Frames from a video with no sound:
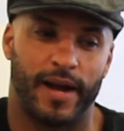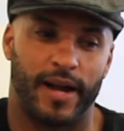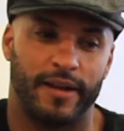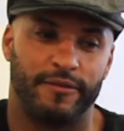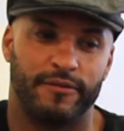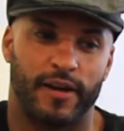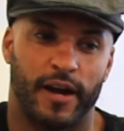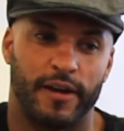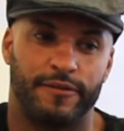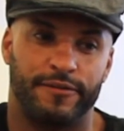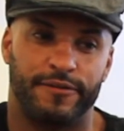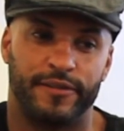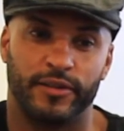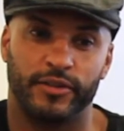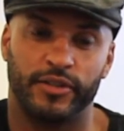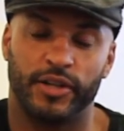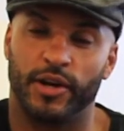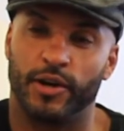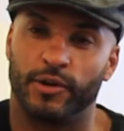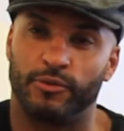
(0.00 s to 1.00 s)
I
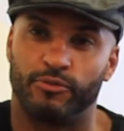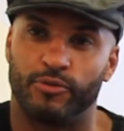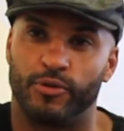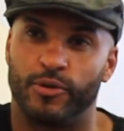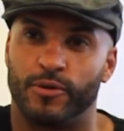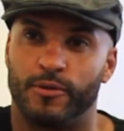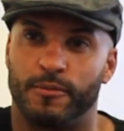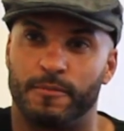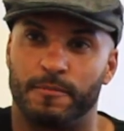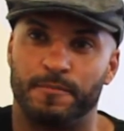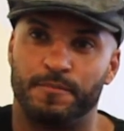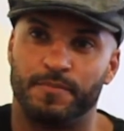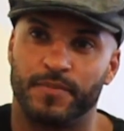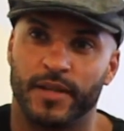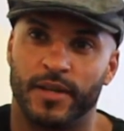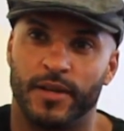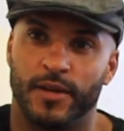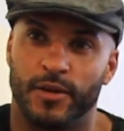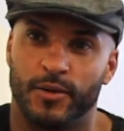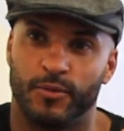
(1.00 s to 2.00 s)
filled her room
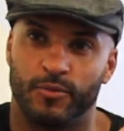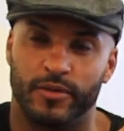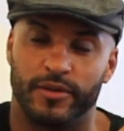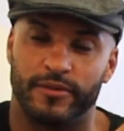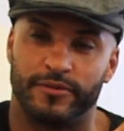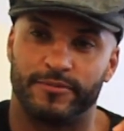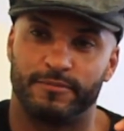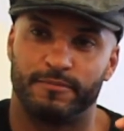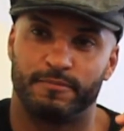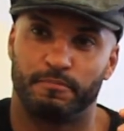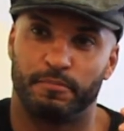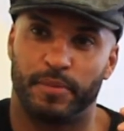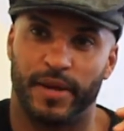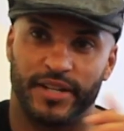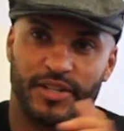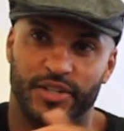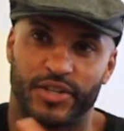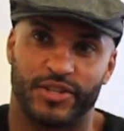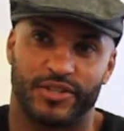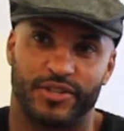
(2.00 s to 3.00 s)
with
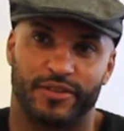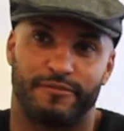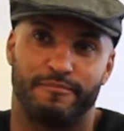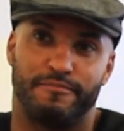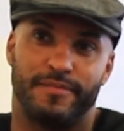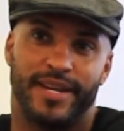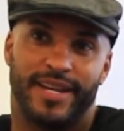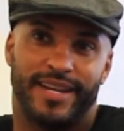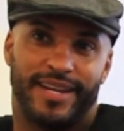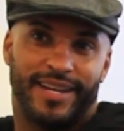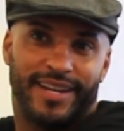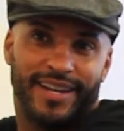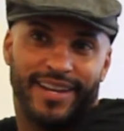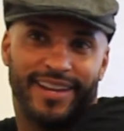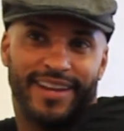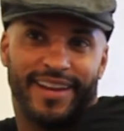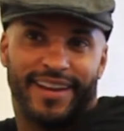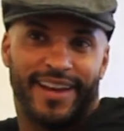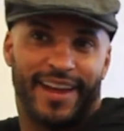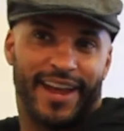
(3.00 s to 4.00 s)
pictures of me
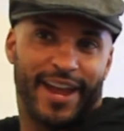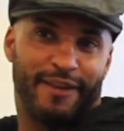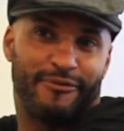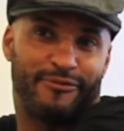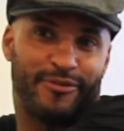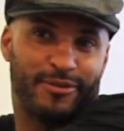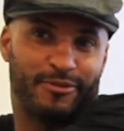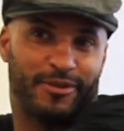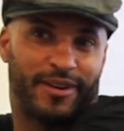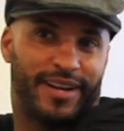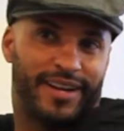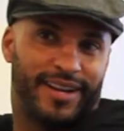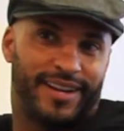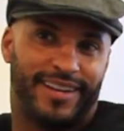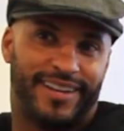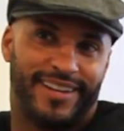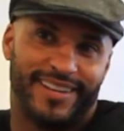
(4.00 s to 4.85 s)
everywhere.